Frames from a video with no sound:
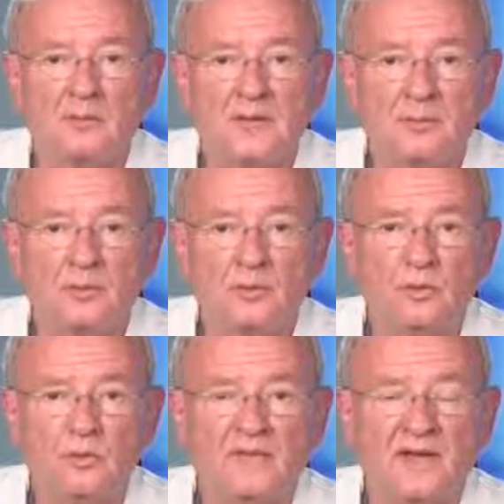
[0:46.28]
People
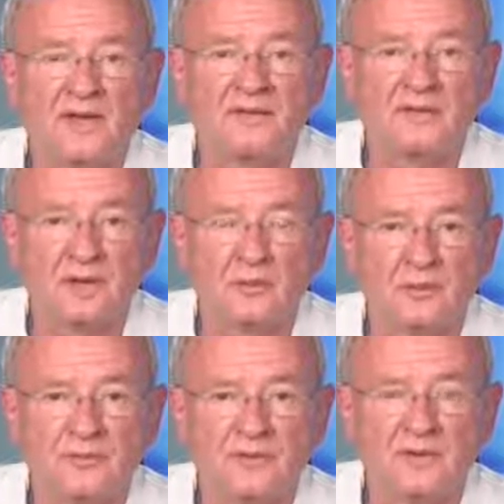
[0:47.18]
who have had
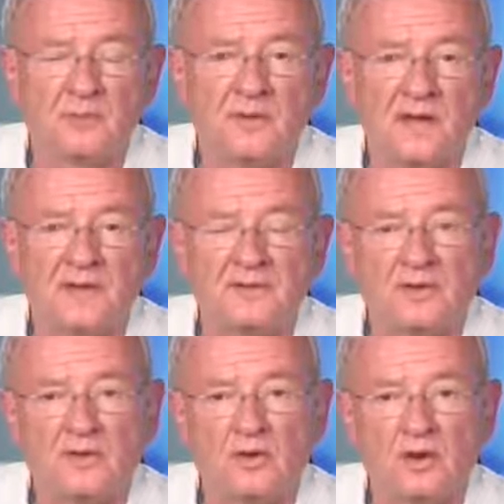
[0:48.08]
sunburns in the
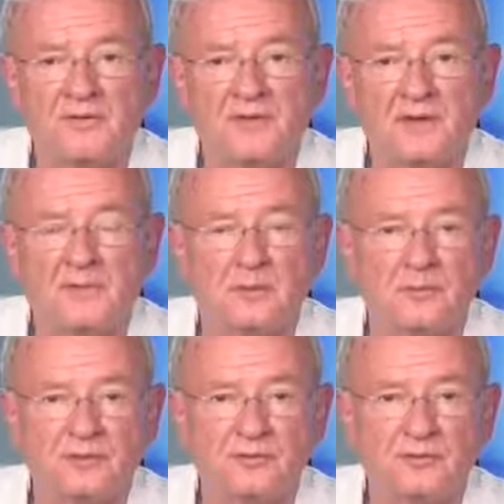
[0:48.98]
past that caused them
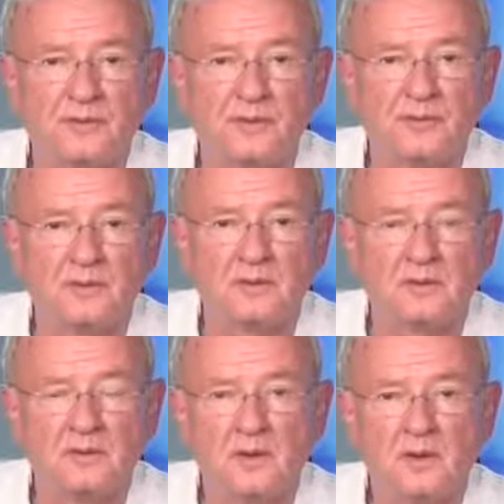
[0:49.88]
to blister and
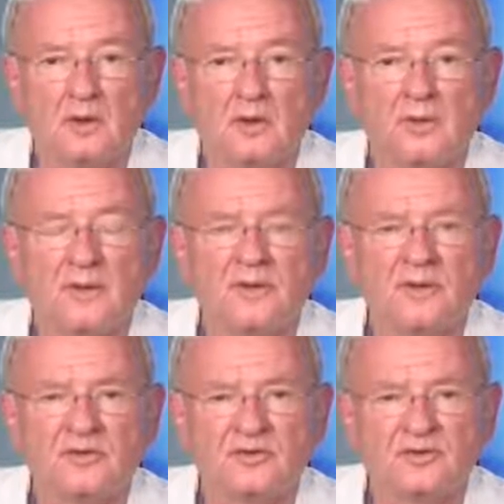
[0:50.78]
peel are at
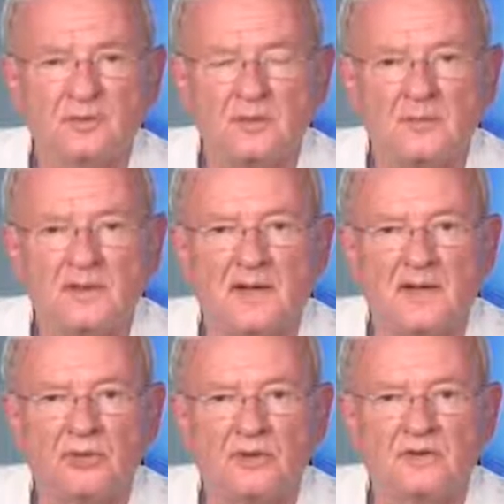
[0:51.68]
an extremely
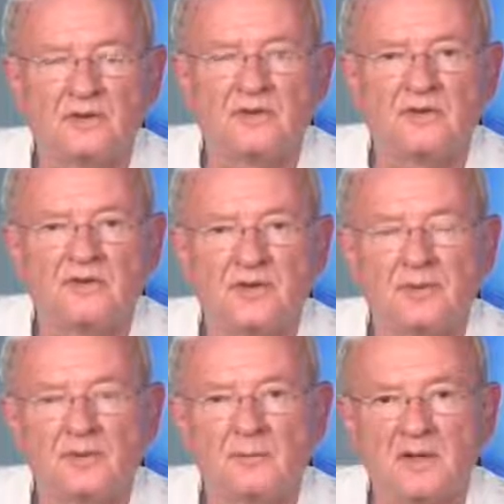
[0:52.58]
high risk of
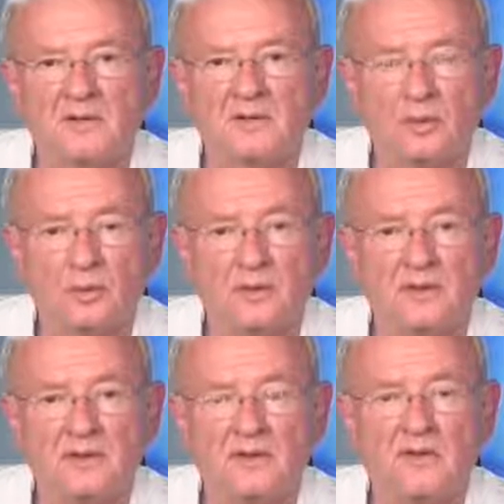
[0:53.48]
developing
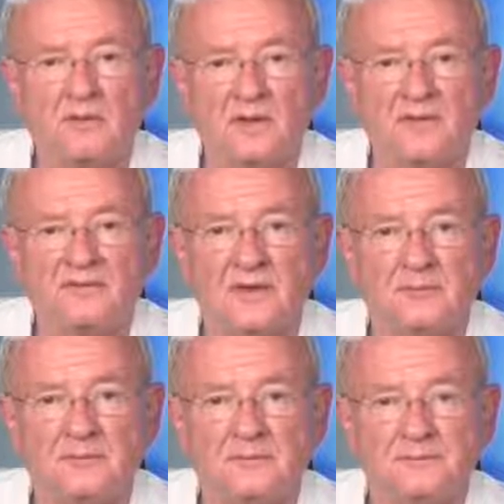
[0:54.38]
melanoma in their
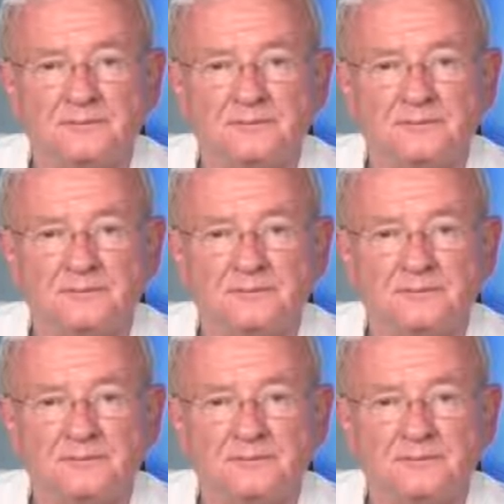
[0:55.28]
lifetime.